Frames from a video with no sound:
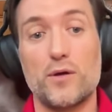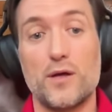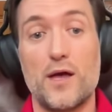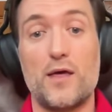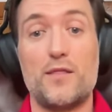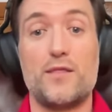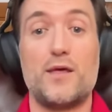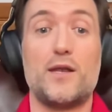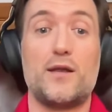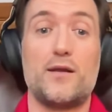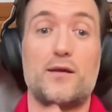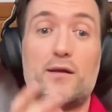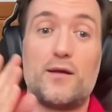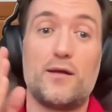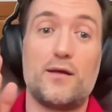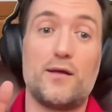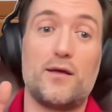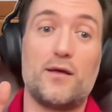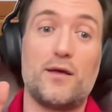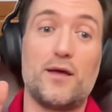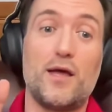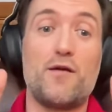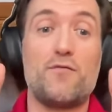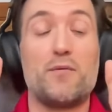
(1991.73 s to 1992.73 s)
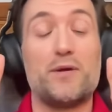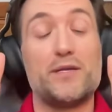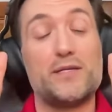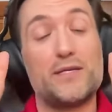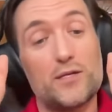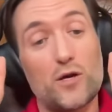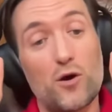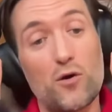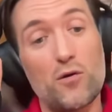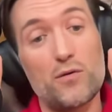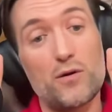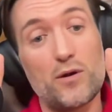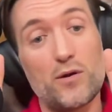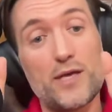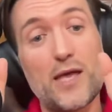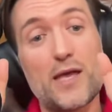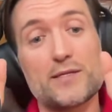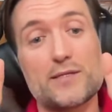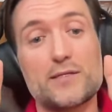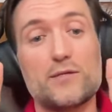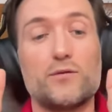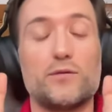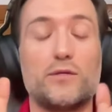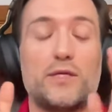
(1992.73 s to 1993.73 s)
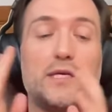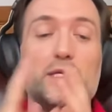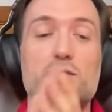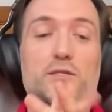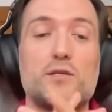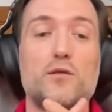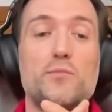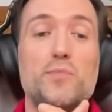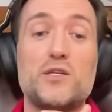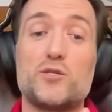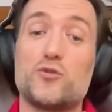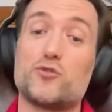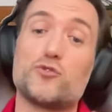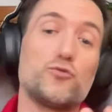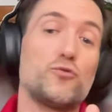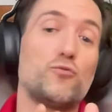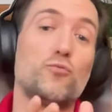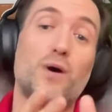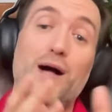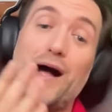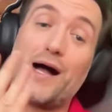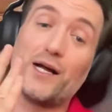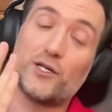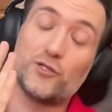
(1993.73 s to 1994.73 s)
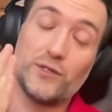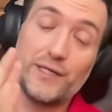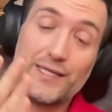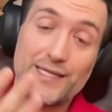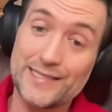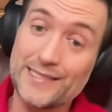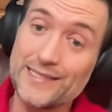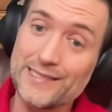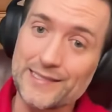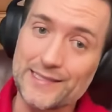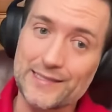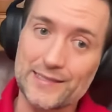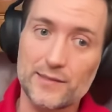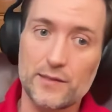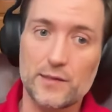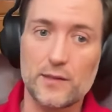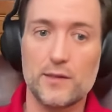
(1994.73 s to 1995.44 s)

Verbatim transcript: And then everybody says, oh, no, yes, he saw the pictures. Well, actually, he didn't.